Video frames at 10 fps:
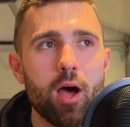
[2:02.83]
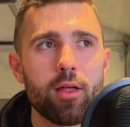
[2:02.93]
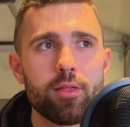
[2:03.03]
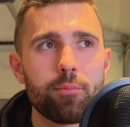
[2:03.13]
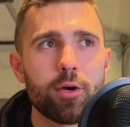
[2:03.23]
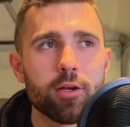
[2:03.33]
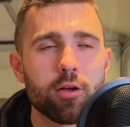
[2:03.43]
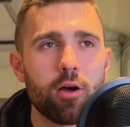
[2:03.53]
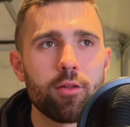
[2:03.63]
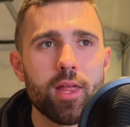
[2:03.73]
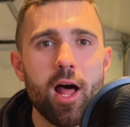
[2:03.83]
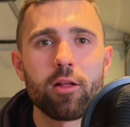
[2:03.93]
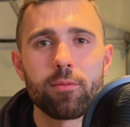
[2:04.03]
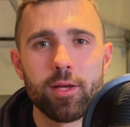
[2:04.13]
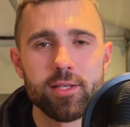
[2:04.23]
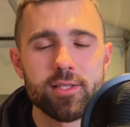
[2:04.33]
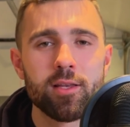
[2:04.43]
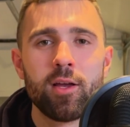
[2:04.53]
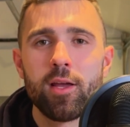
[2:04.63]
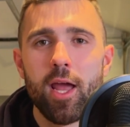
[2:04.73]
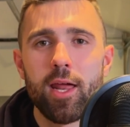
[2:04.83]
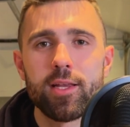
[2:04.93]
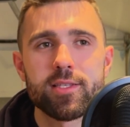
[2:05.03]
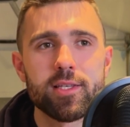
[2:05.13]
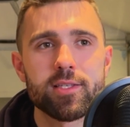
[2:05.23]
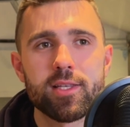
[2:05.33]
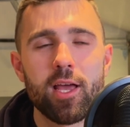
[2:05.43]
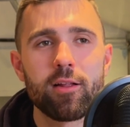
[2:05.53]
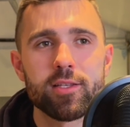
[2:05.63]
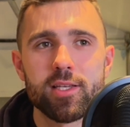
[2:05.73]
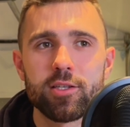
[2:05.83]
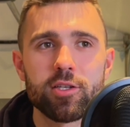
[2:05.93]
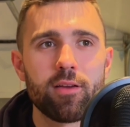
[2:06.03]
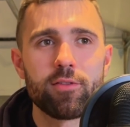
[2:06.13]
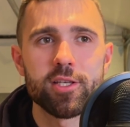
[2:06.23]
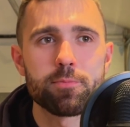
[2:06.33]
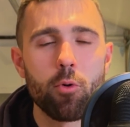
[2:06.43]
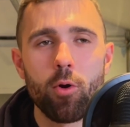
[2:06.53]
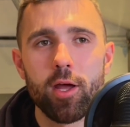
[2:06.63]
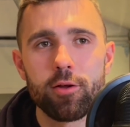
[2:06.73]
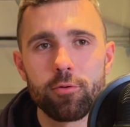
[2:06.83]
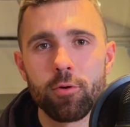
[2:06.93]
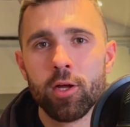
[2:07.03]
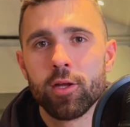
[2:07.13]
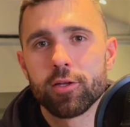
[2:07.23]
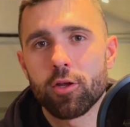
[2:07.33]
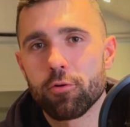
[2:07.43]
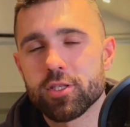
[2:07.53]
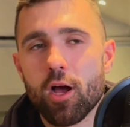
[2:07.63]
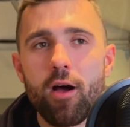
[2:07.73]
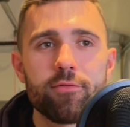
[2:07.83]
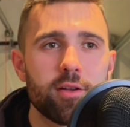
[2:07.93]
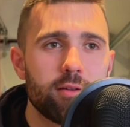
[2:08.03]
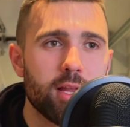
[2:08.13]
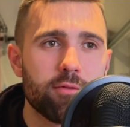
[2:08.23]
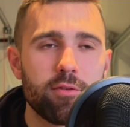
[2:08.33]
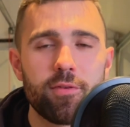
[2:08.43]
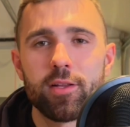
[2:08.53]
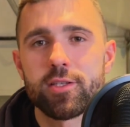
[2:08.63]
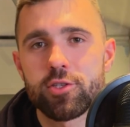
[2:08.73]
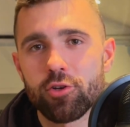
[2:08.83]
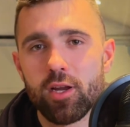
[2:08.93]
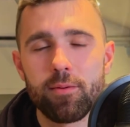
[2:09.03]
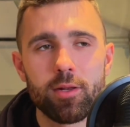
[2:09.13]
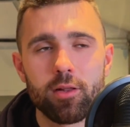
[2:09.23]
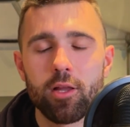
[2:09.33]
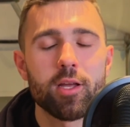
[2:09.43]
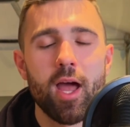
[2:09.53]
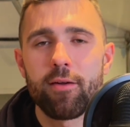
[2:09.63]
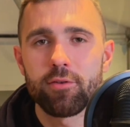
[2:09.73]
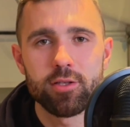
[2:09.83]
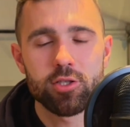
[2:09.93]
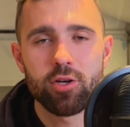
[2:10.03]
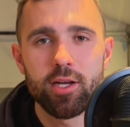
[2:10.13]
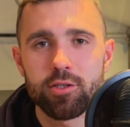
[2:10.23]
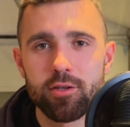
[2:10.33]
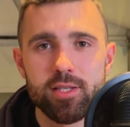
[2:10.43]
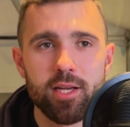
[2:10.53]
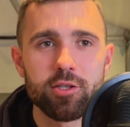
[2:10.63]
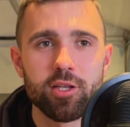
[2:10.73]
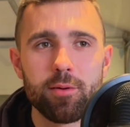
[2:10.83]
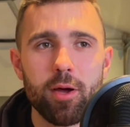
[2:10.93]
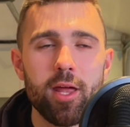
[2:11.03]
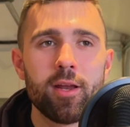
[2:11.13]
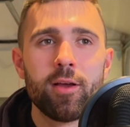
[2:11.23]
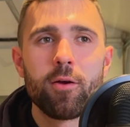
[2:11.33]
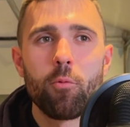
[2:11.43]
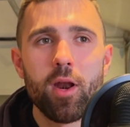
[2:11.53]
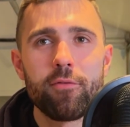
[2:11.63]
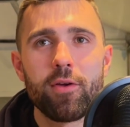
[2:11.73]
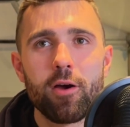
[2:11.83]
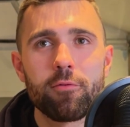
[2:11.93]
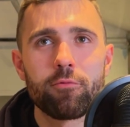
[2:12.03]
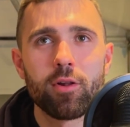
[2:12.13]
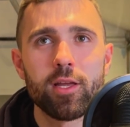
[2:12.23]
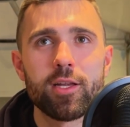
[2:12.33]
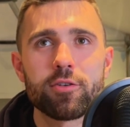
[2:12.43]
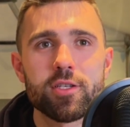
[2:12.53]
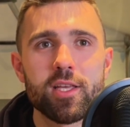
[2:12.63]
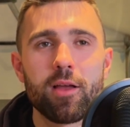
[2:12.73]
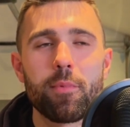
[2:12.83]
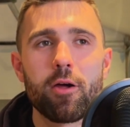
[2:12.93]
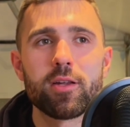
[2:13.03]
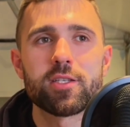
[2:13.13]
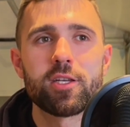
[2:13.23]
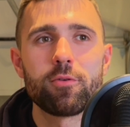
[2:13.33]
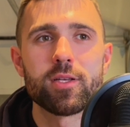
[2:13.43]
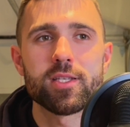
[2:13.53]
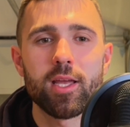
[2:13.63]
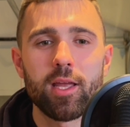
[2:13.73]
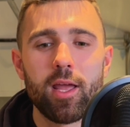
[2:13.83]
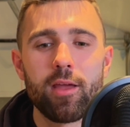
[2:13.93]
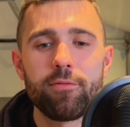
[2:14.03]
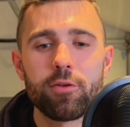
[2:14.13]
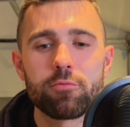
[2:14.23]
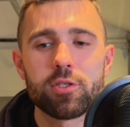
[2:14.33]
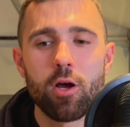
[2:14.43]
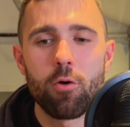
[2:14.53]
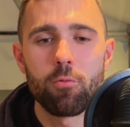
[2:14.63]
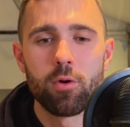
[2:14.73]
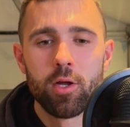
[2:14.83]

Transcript: the book called The Alchemist, and it's this tale essentially of this boy who goes off to fulfill his dream and look after this treasure essentially. But what I found really interesting about it too is if you don't